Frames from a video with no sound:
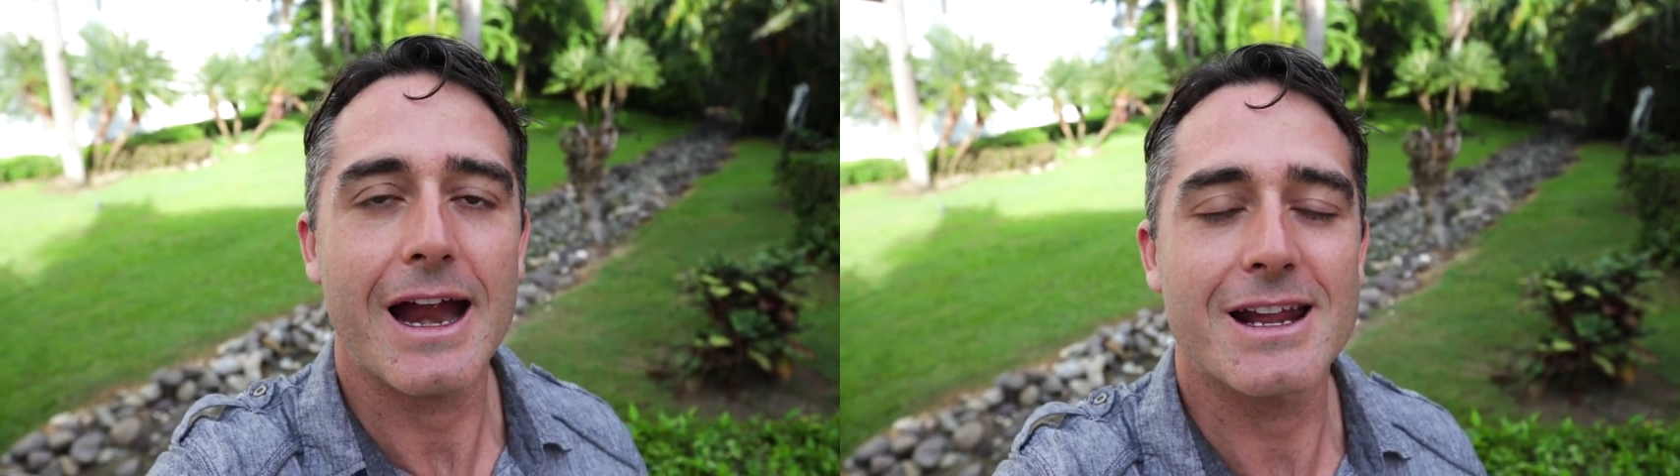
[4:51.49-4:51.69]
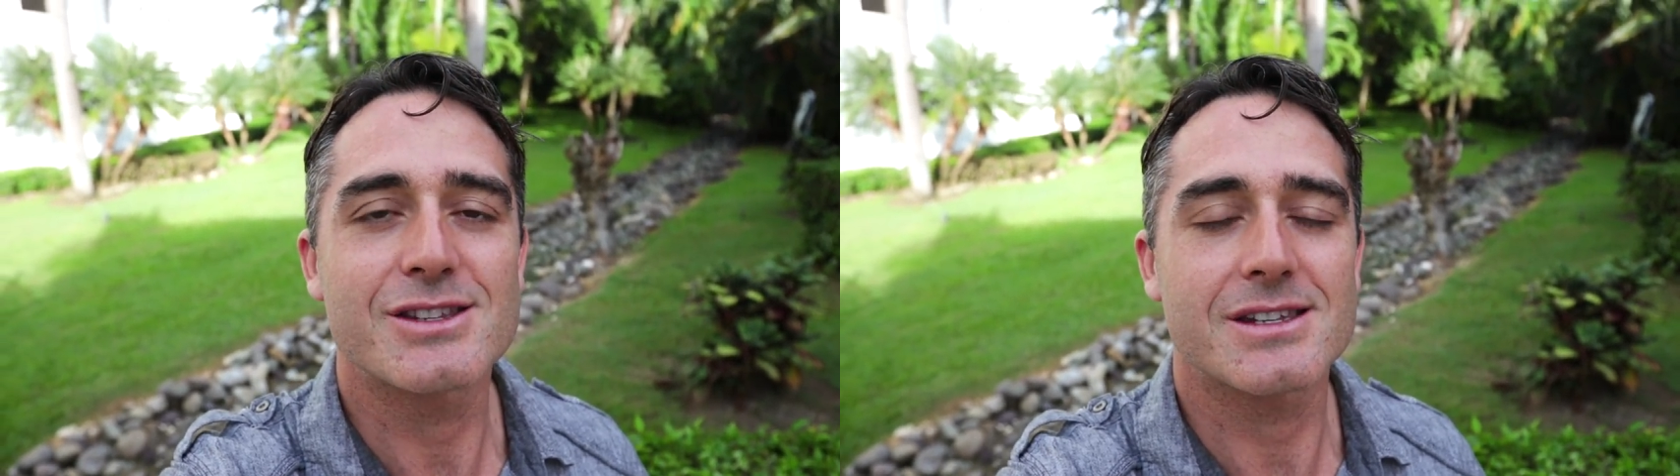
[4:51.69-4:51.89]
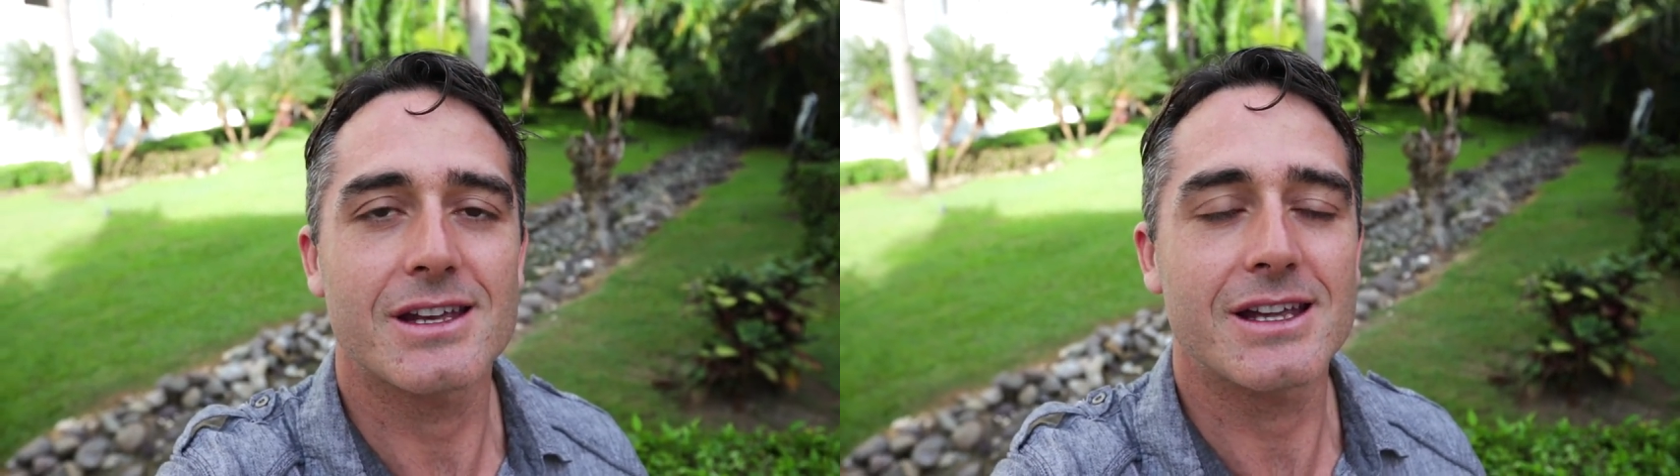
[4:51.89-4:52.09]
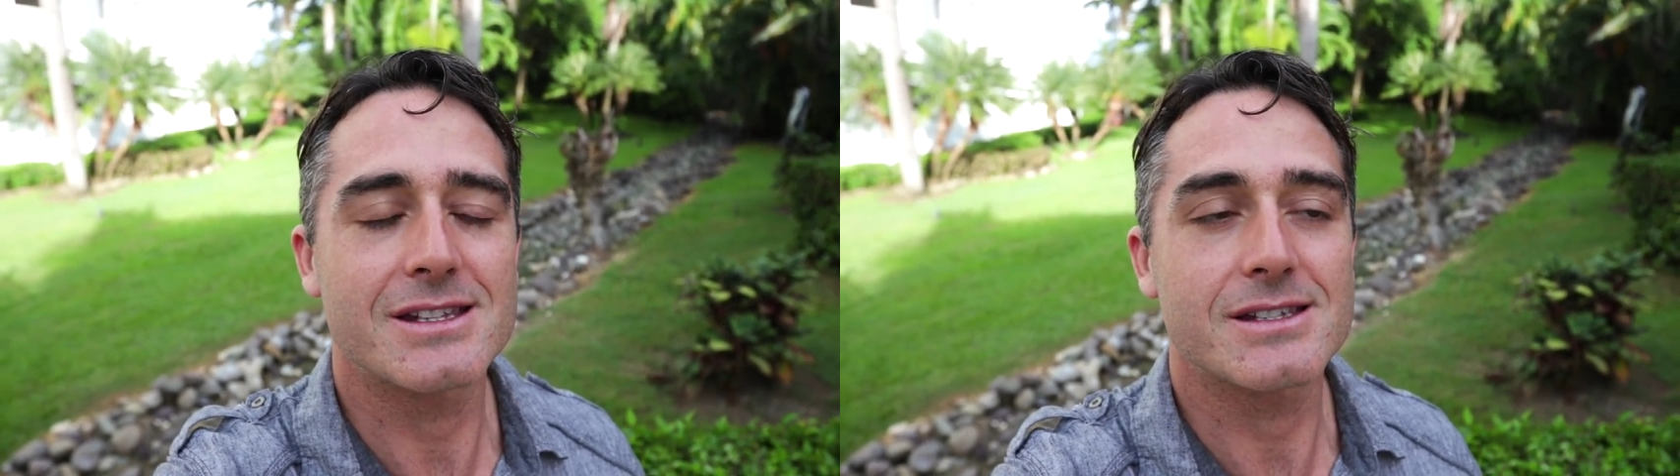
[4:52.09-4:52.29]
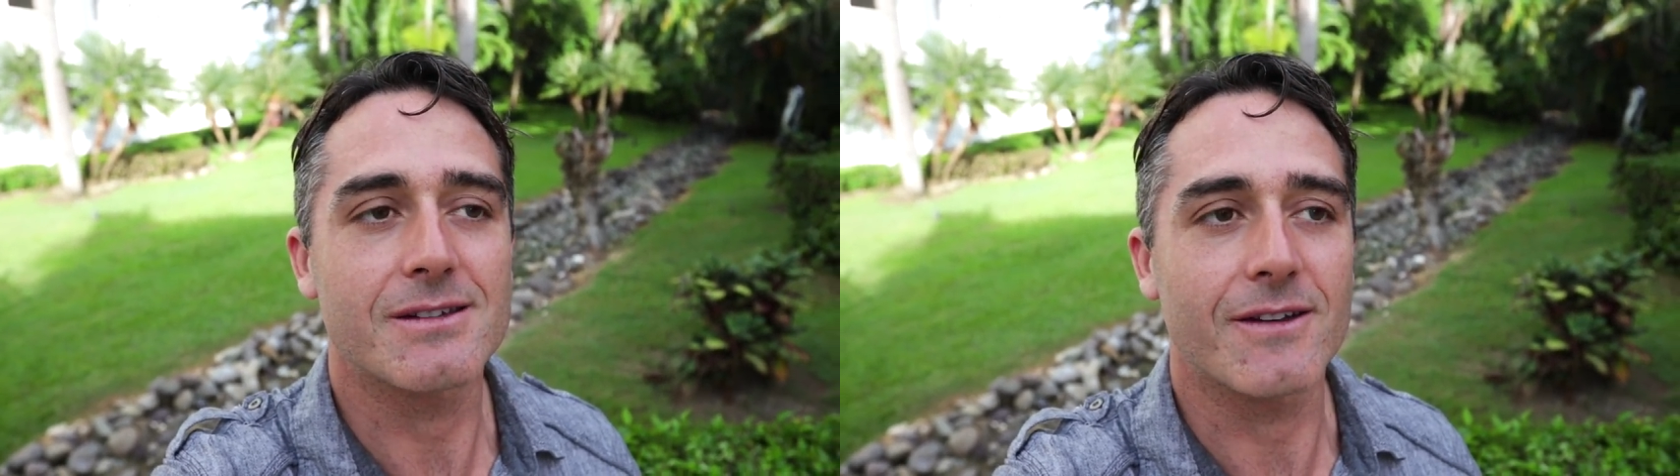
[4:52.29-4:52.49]
and it's
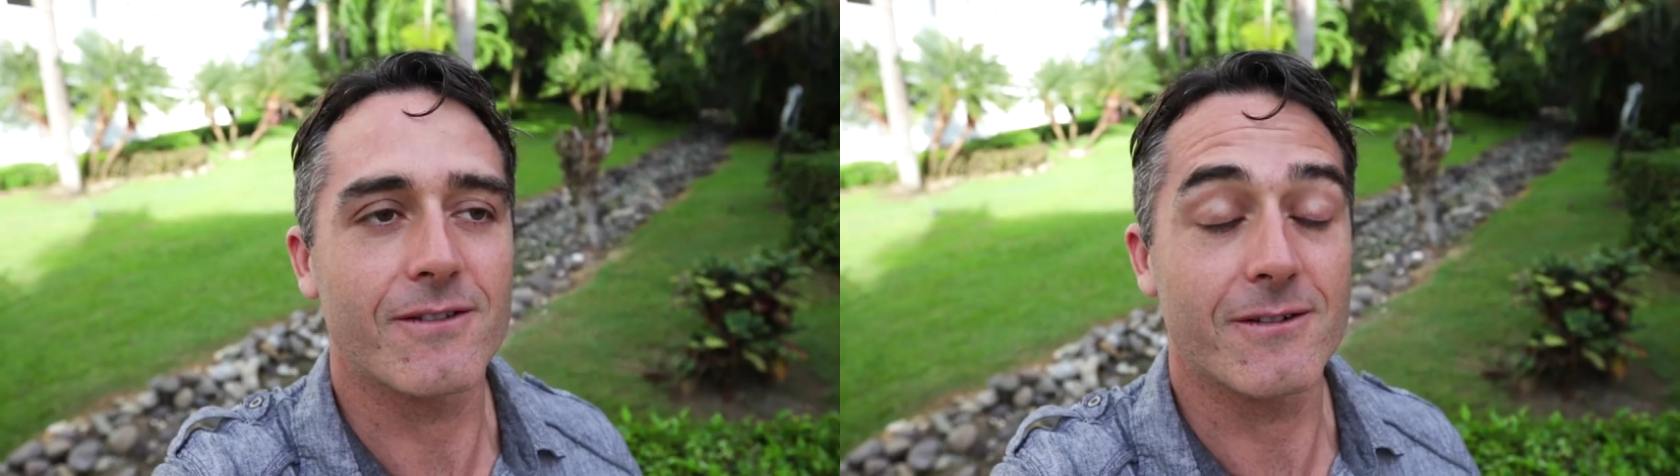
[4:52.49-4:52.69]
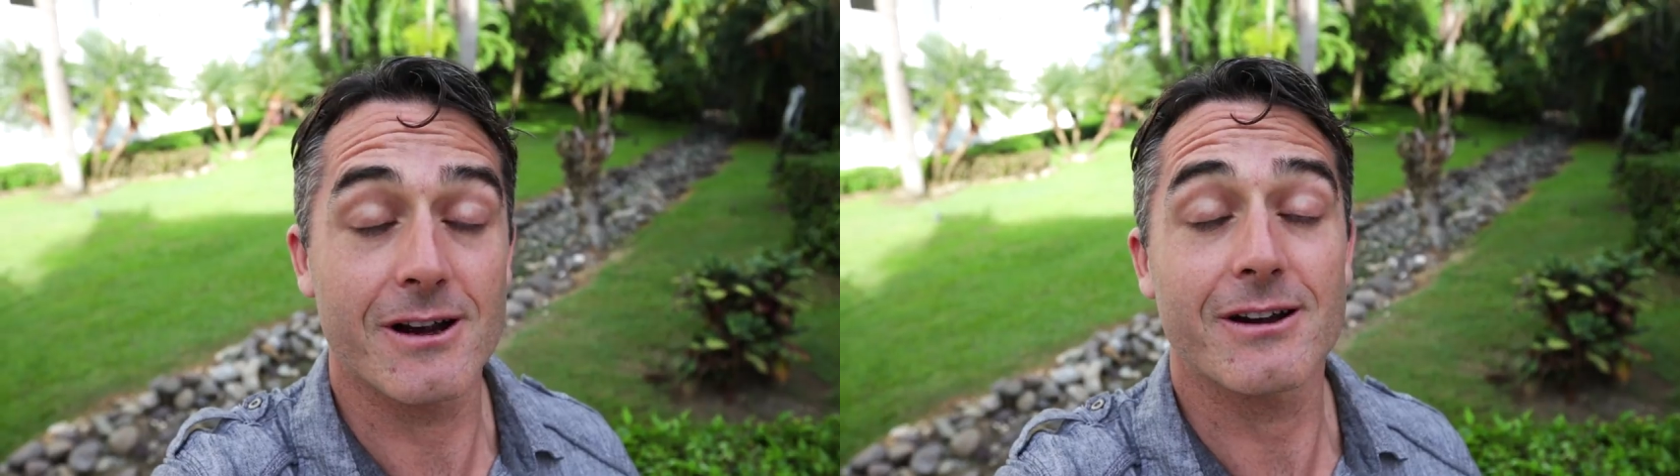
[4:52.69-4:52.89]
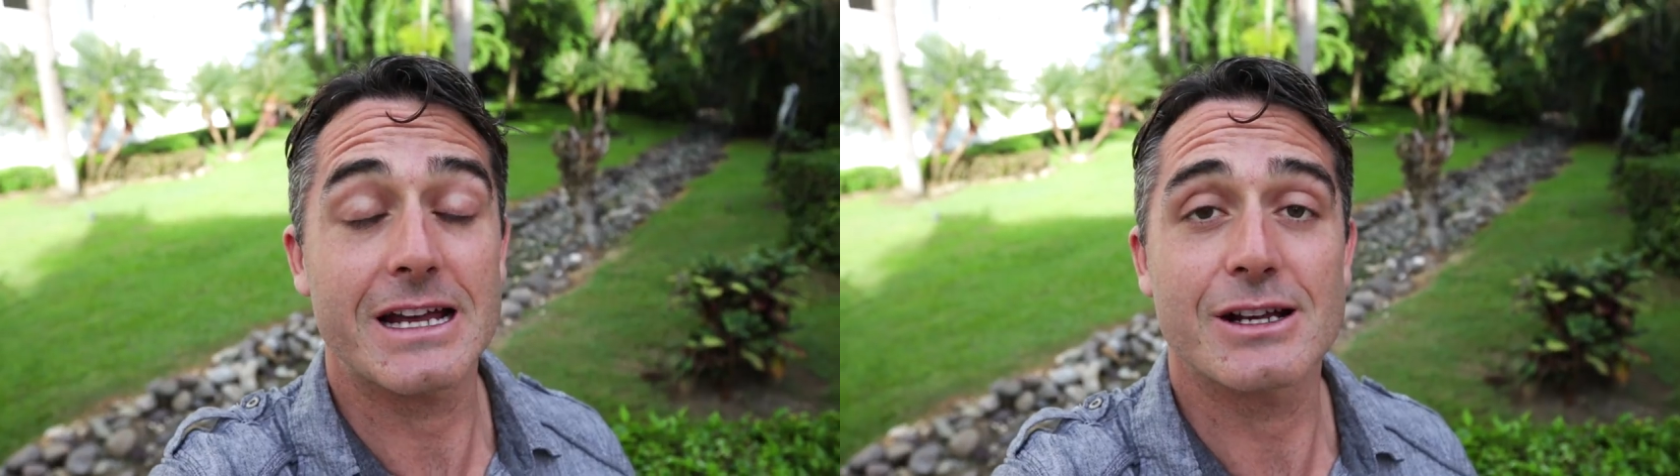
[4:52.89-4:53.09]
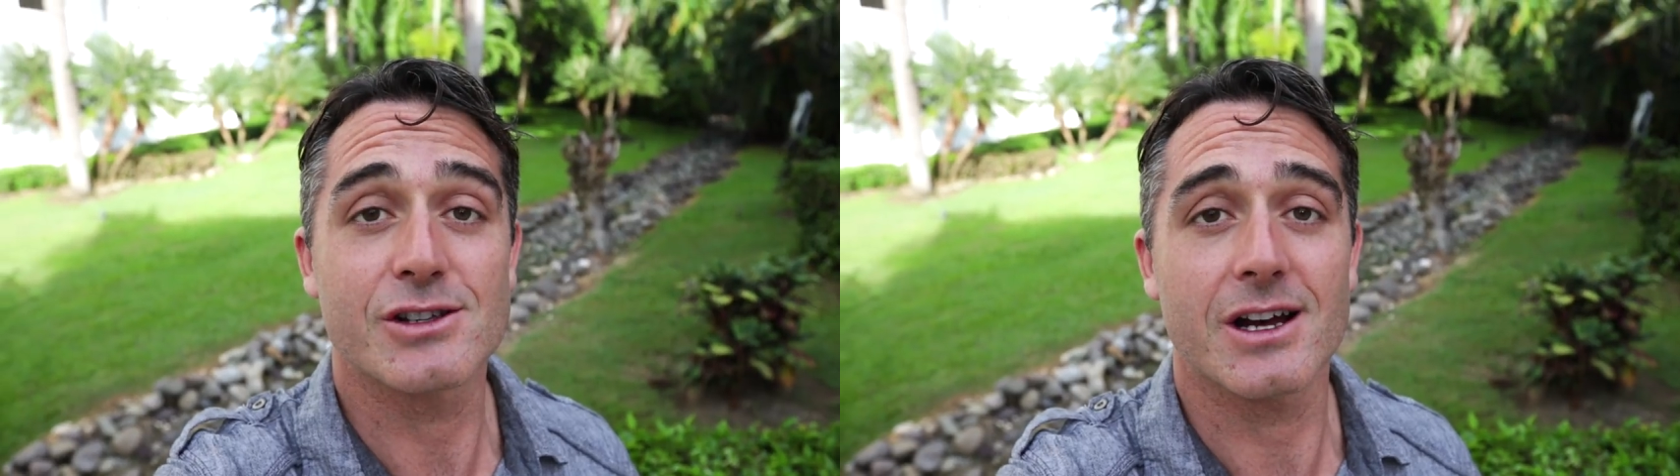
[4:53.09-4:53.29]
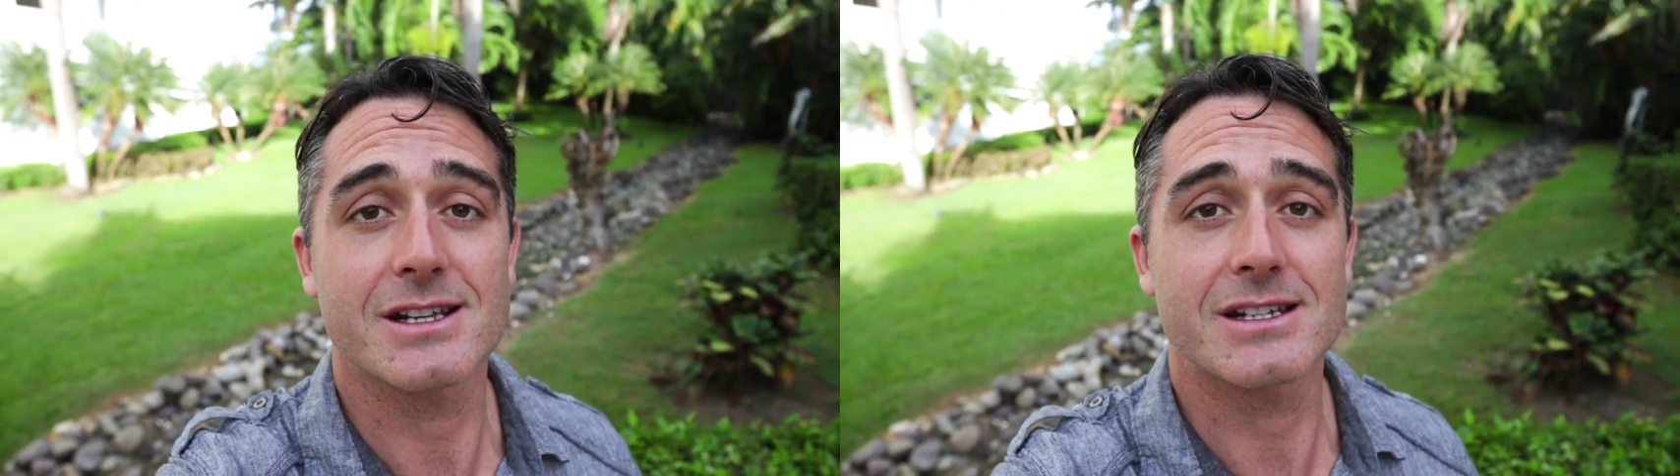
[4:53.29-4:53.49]
very
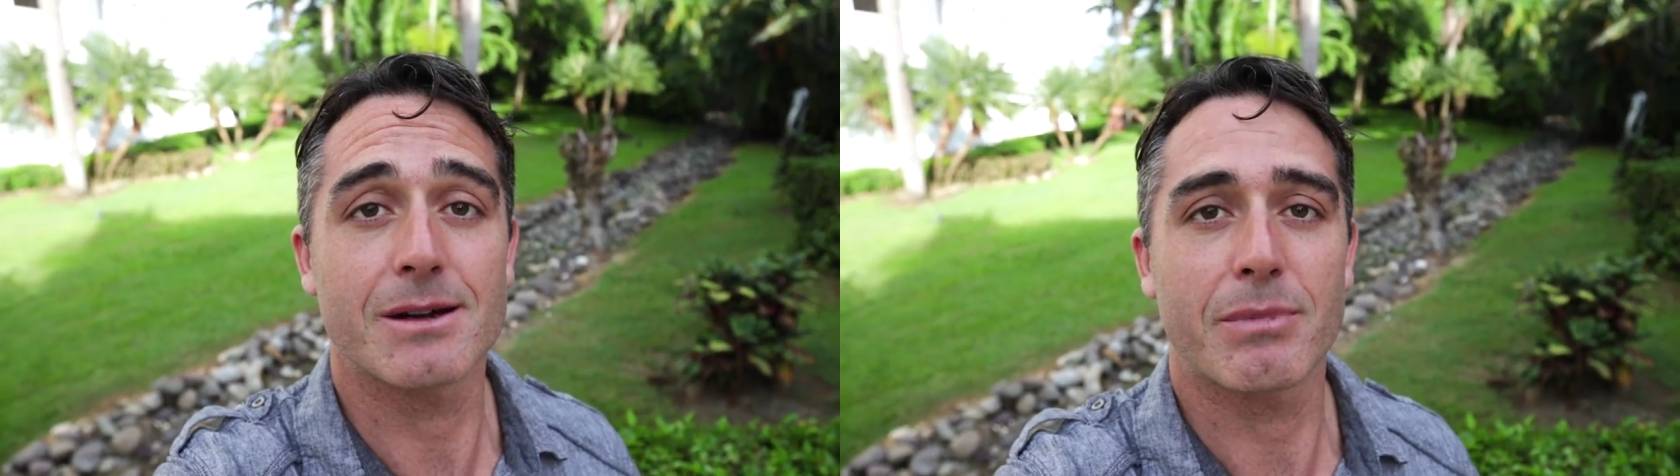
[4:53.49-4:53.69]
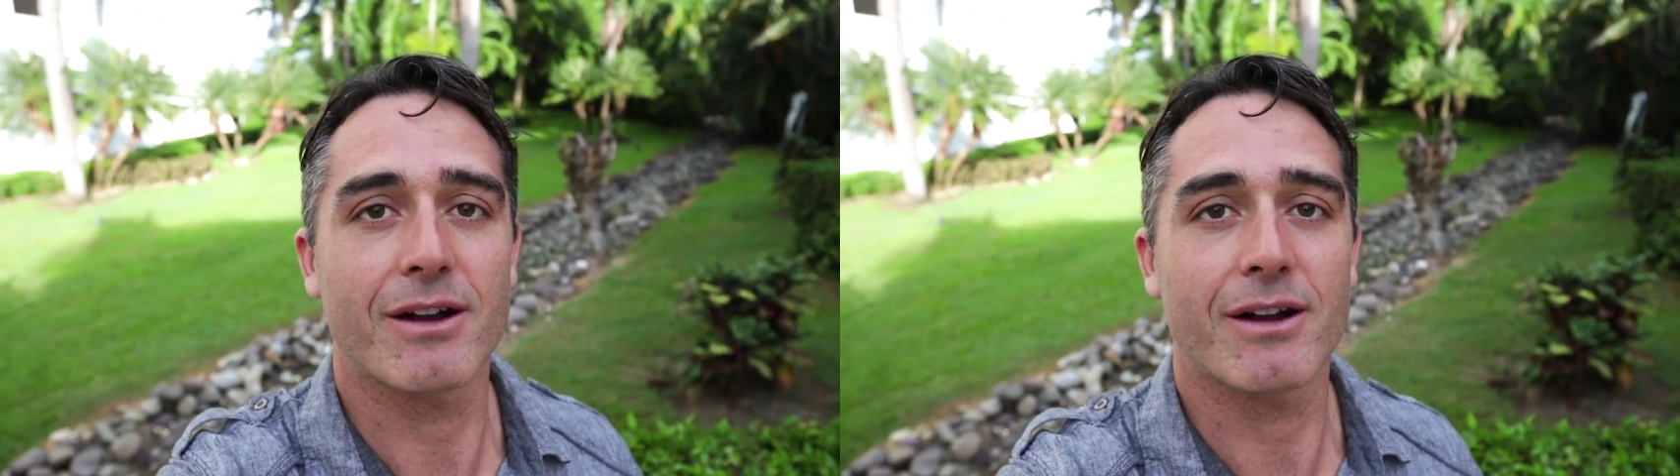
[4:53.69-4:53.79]
exhausting,